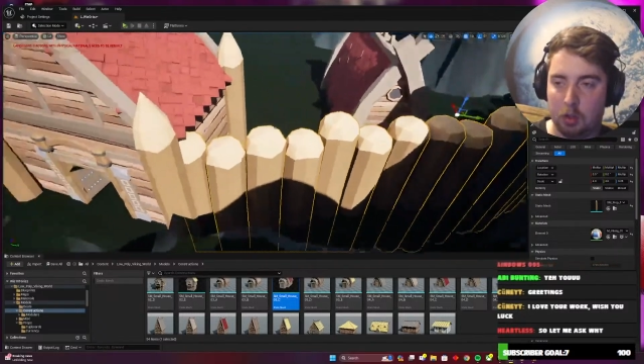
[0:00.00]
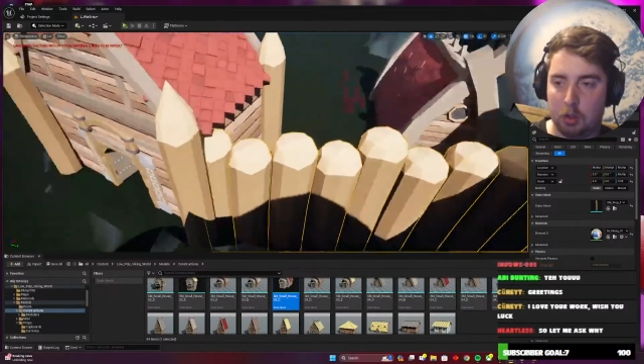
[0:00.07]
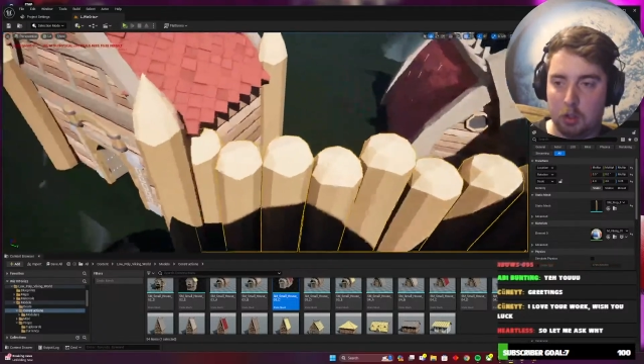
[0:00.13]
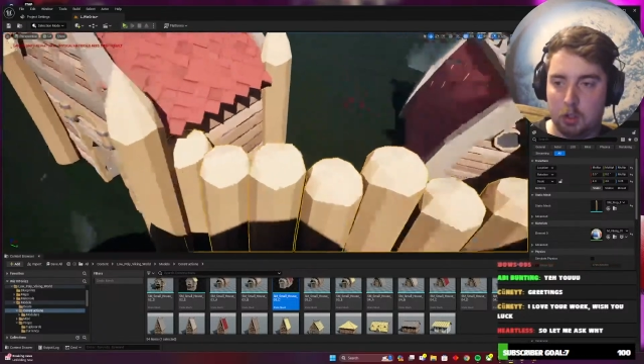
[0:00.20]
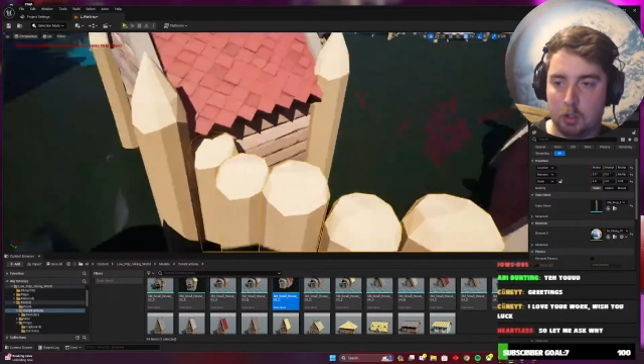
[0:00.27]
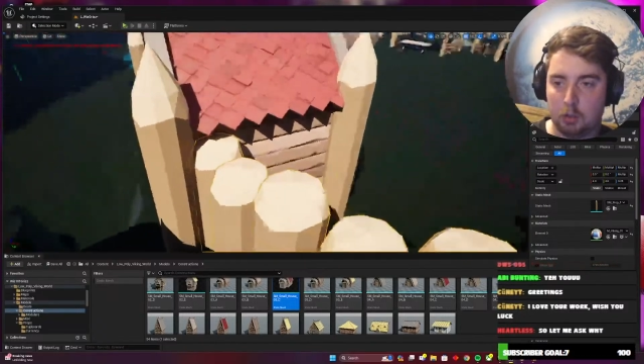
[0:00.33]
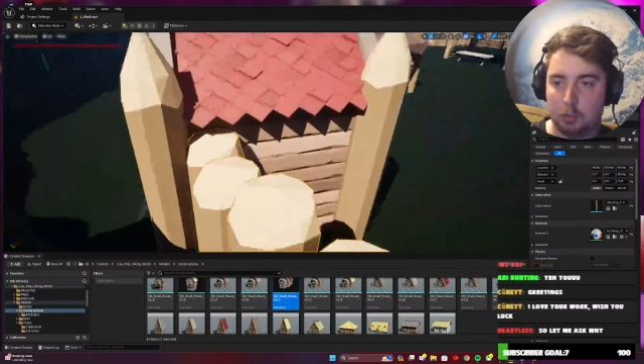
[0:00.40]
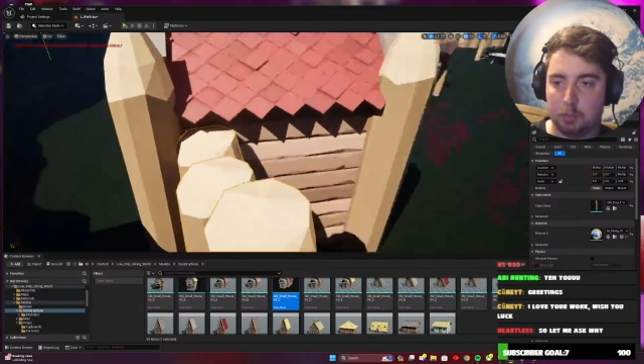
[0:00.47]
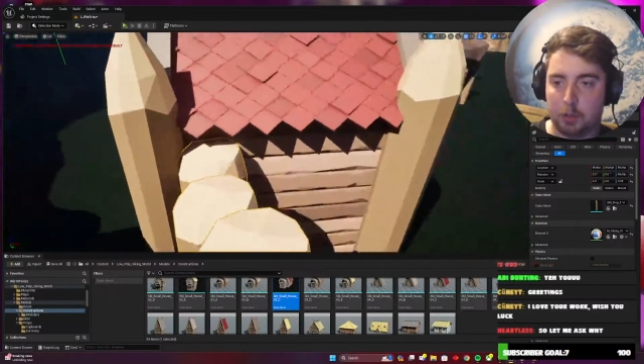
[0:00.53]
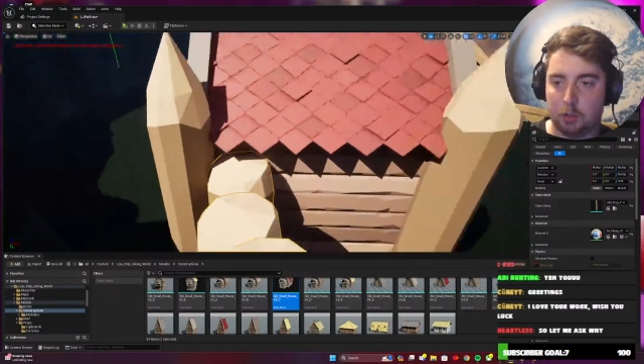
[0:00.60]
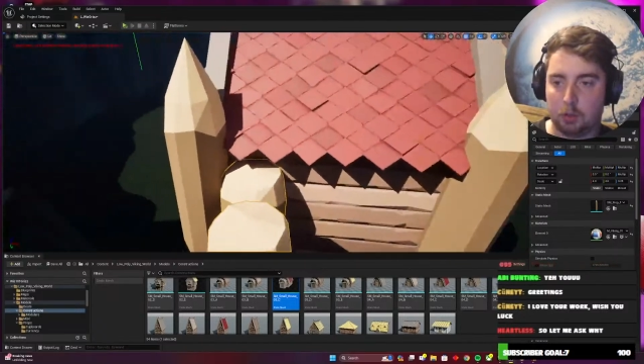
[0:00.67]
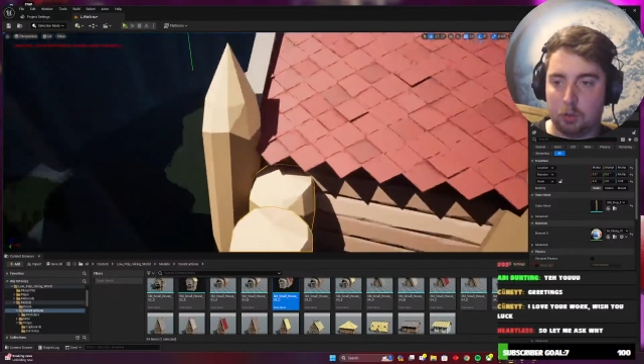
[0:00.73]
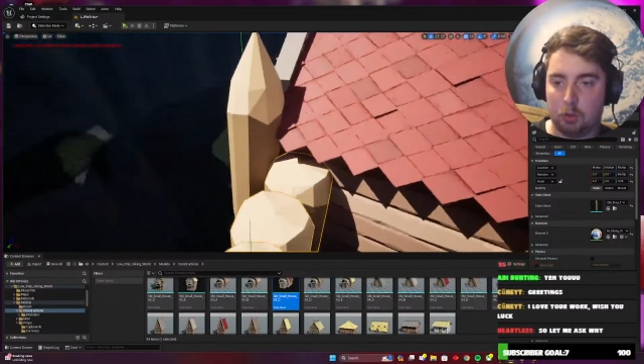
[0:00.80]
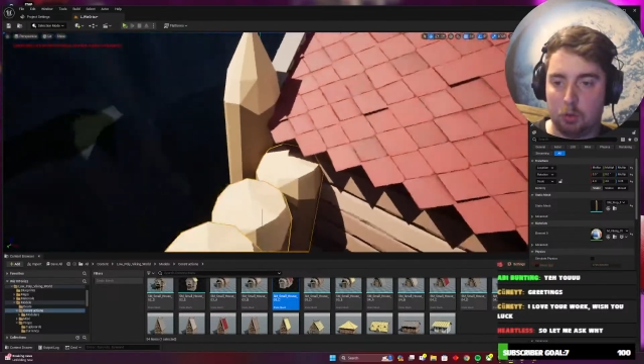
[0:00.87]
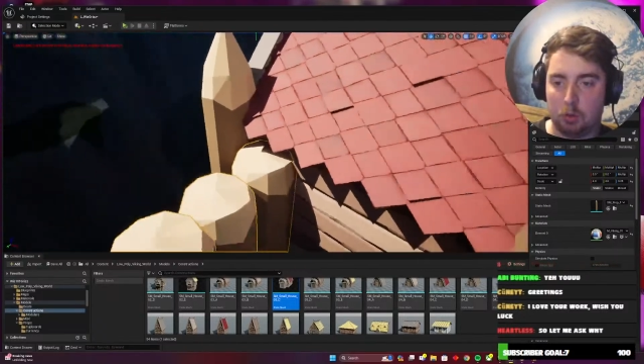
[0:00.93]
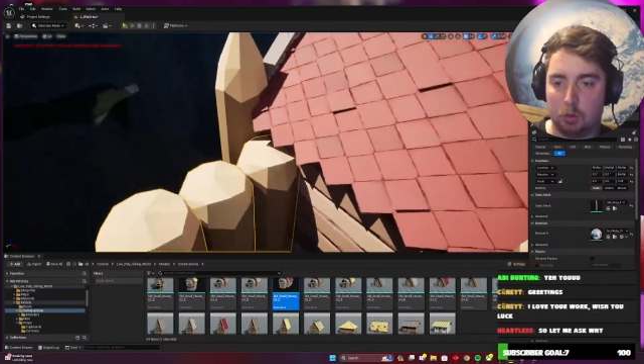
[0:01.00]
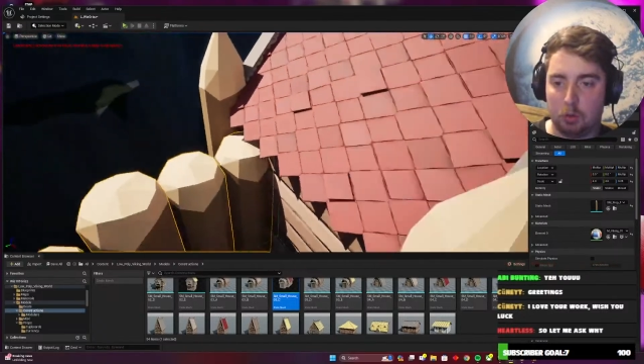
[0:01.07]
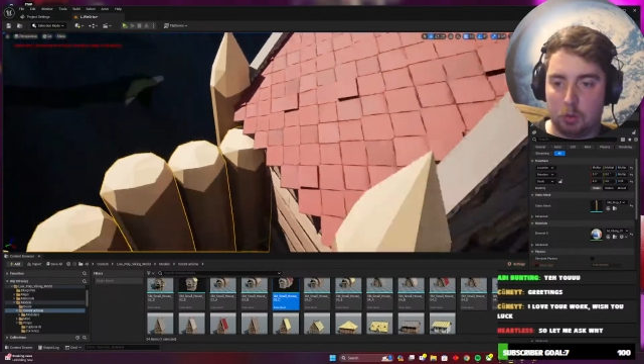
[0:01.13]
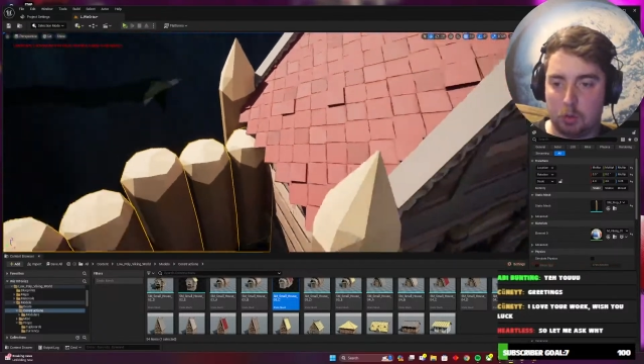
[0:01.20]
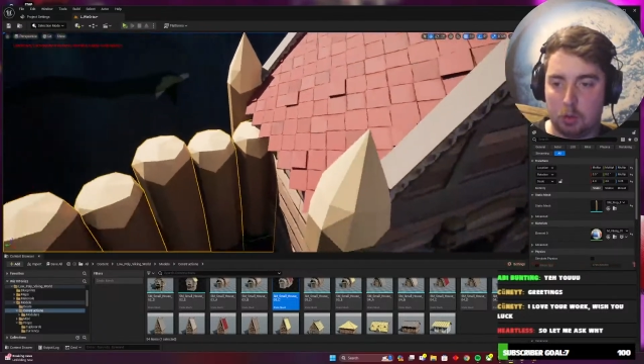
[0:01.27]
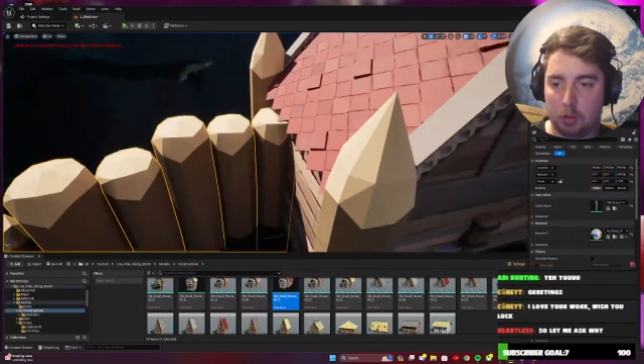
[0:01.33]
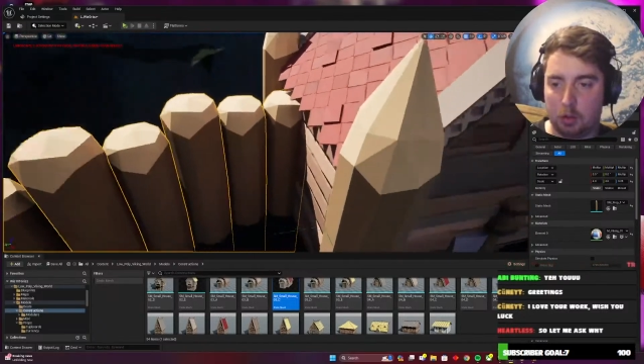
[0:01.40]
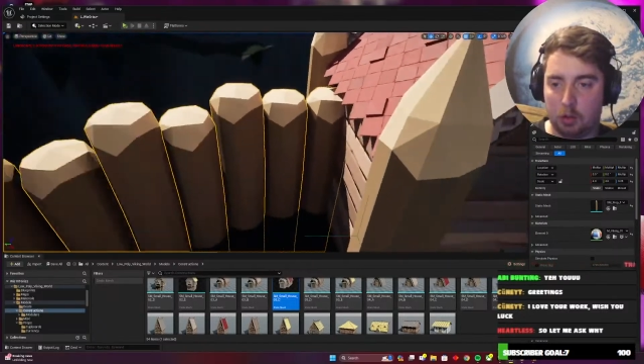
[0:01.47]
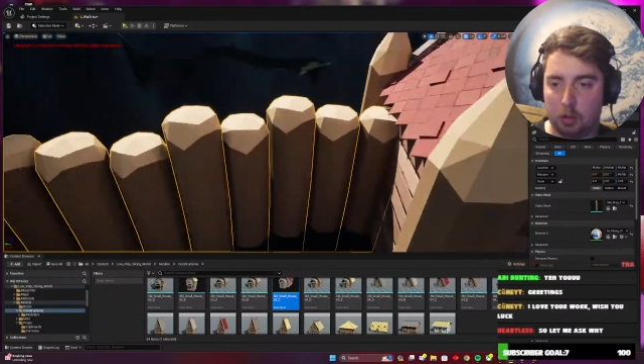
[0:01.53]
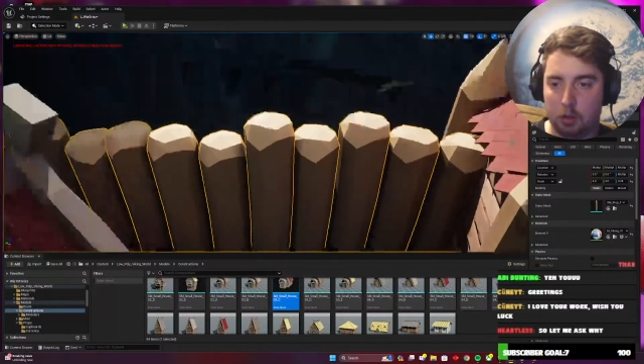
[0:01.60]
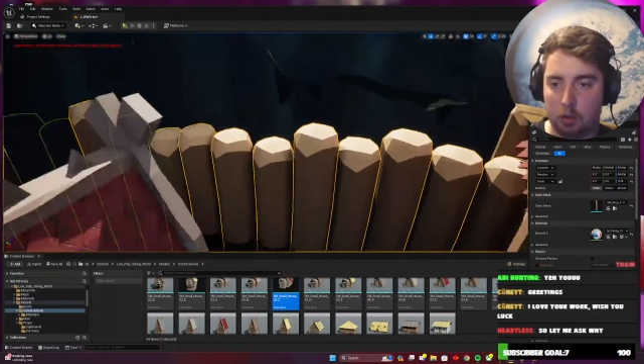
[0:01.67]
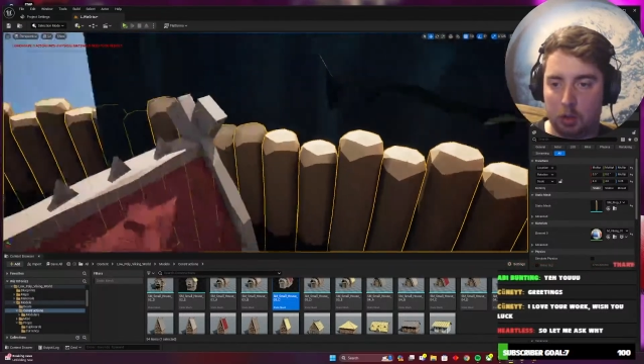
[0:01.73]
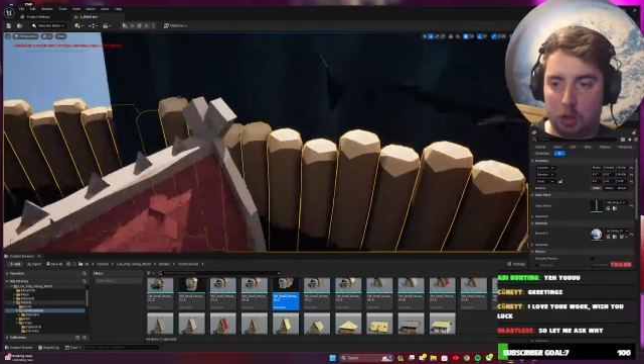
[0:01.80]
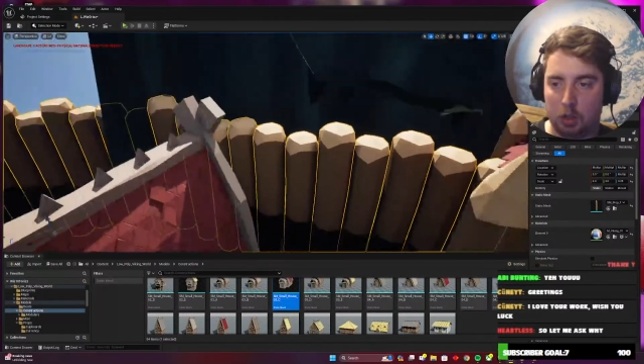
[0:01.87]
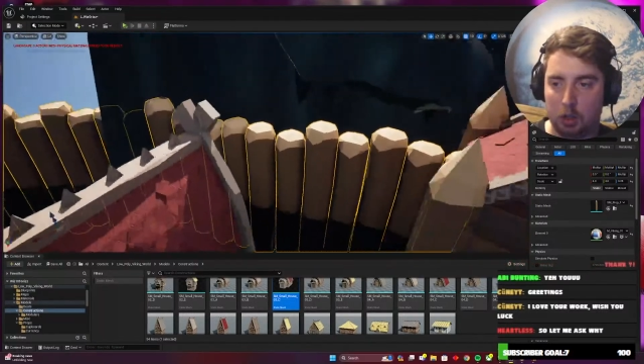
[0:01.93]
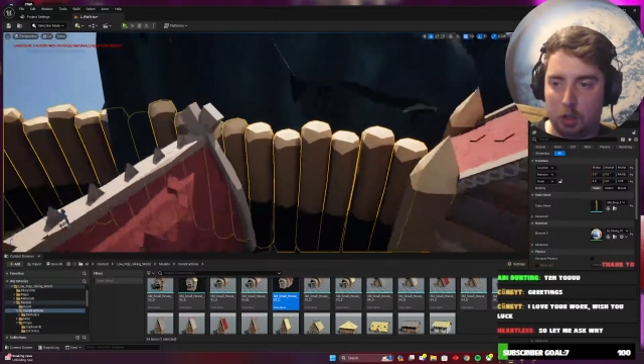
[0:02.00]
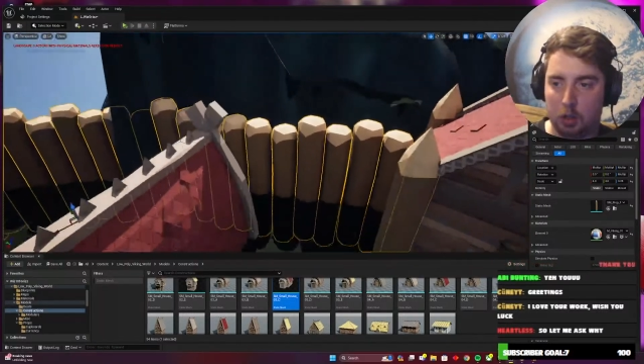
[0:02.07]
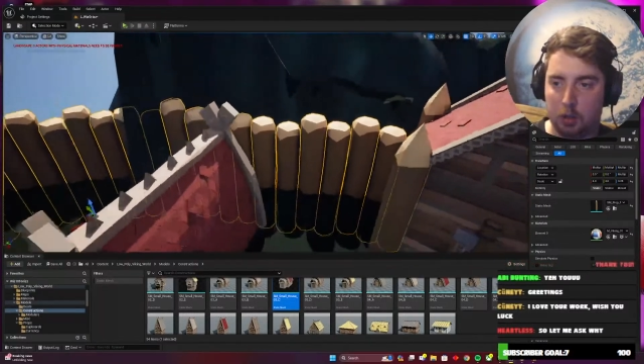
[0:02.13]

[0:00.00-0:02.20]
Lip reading: Let's just make sure the